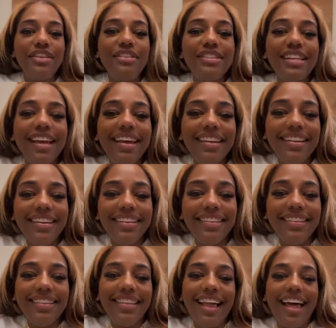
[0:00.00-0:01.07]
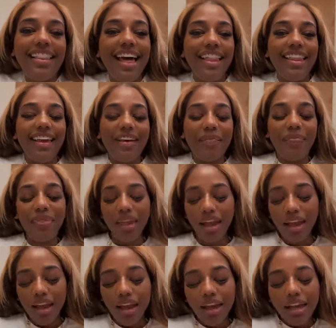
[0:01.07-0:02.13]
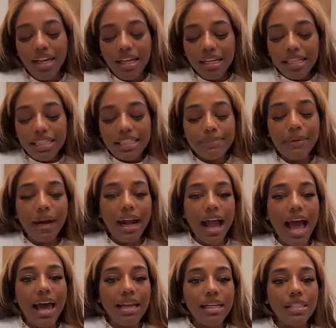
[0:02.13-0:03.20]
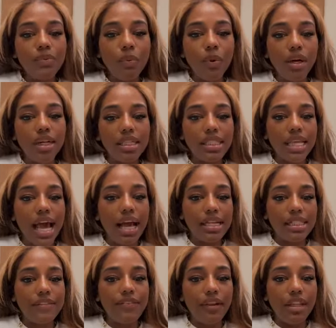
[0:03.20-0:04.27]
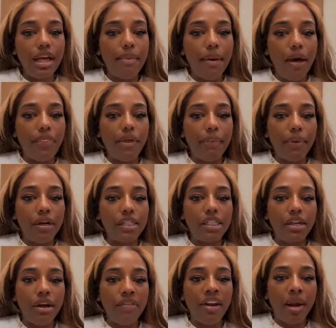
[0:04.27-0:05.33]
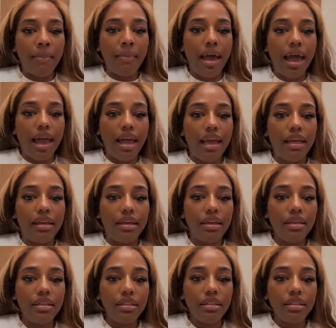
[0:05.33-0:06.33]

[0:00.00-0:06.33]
He's saying la la la. Spirit, how does water signs feel about the person on their mind?